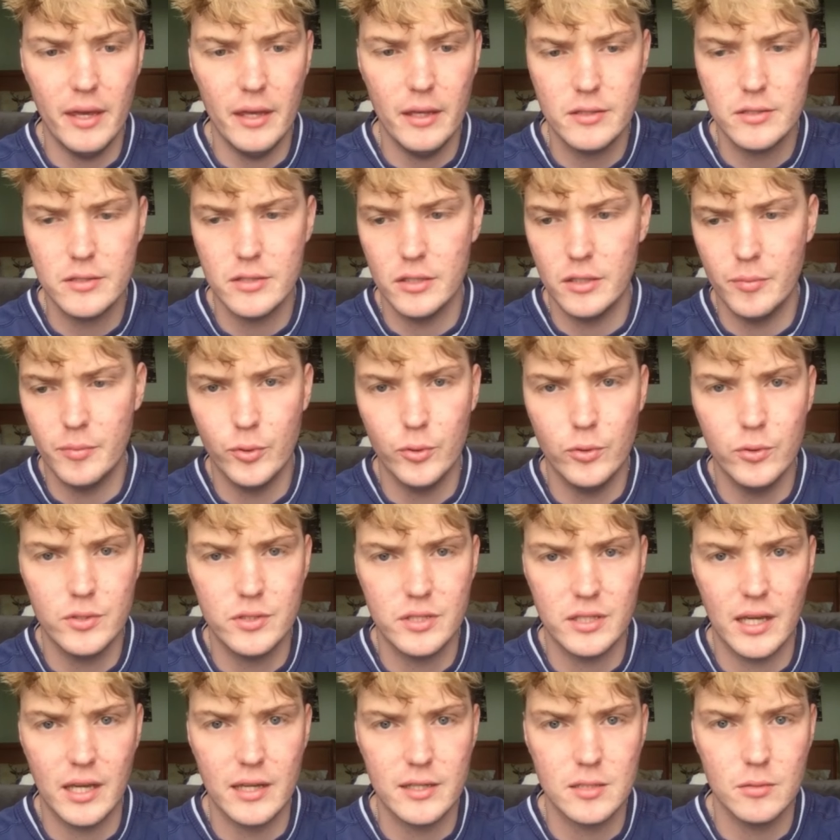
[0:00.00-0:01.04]
to the board to
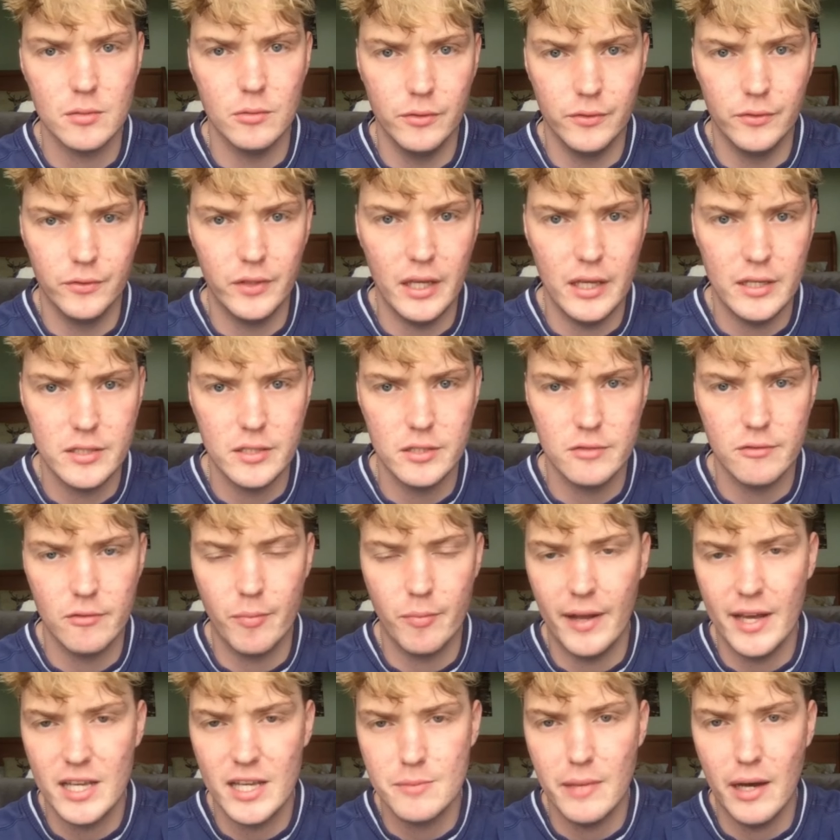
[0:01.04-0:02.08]
get someone decent to
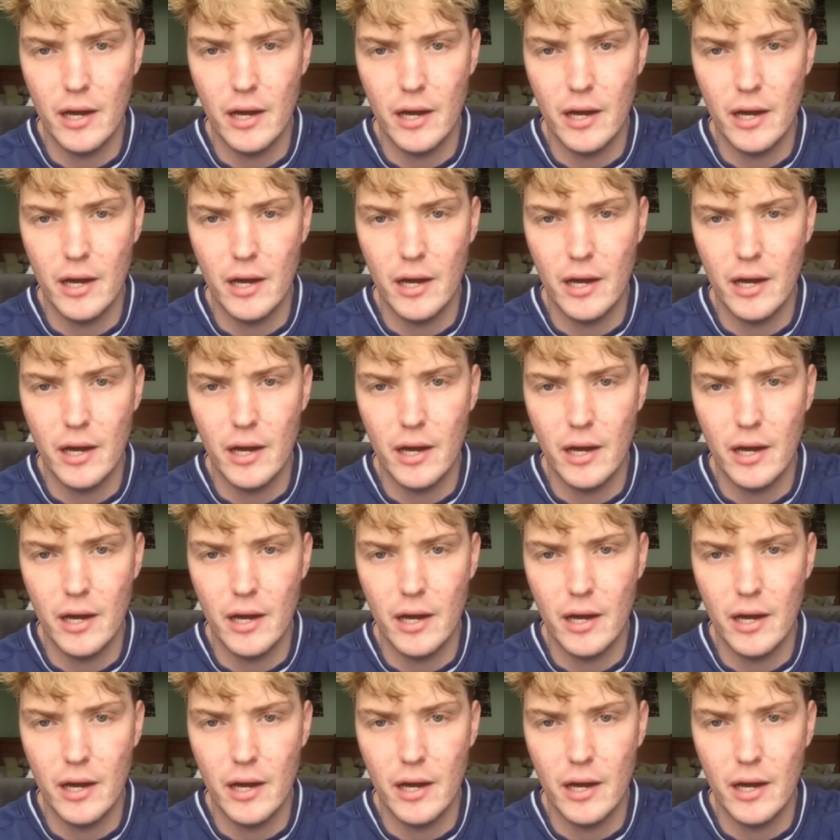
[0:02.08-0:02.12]
replace Matt